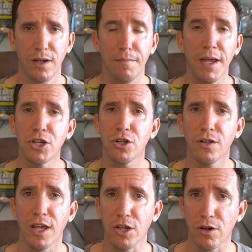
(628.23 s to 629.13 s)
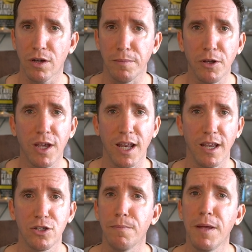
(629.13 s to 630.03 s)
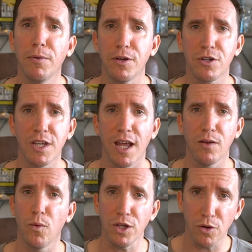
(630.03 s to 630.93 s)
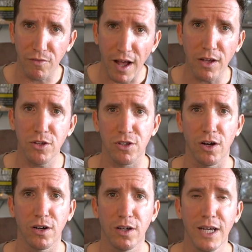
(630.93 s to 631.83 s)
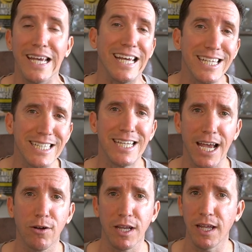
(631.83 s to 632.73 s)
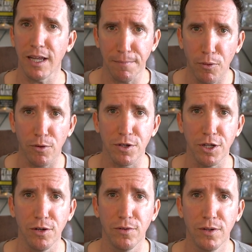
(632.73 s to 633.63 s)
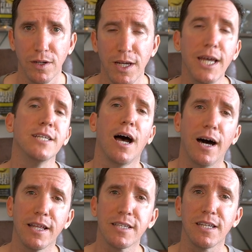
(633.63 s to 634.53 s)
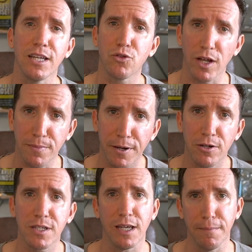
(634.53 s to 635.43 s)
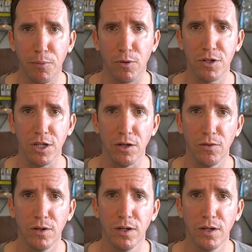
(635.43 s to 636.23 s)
Make sure that you're communicating so people understand what your values are. Is integrity important to you? Is honesty, transparency important to you?